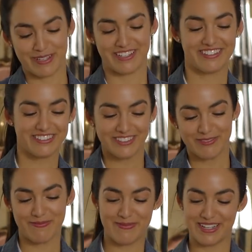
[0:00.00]
Peel
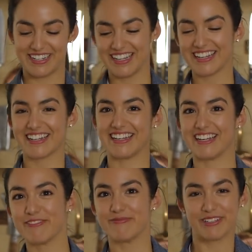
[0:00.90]

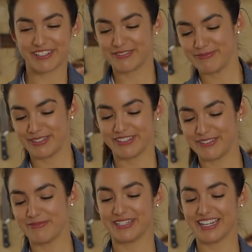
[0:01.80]
banana, peel
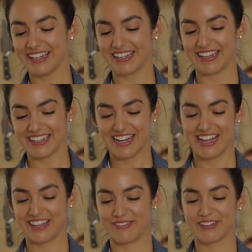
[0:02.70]
banana.
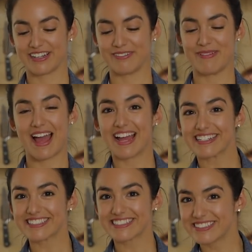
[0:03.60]
And then we're gonna
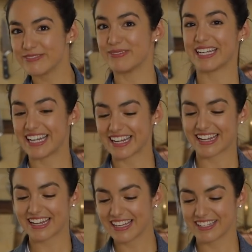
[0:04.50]
mash
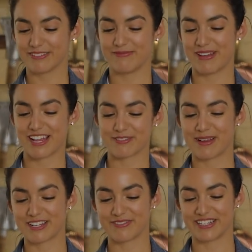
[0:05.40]
banana, mash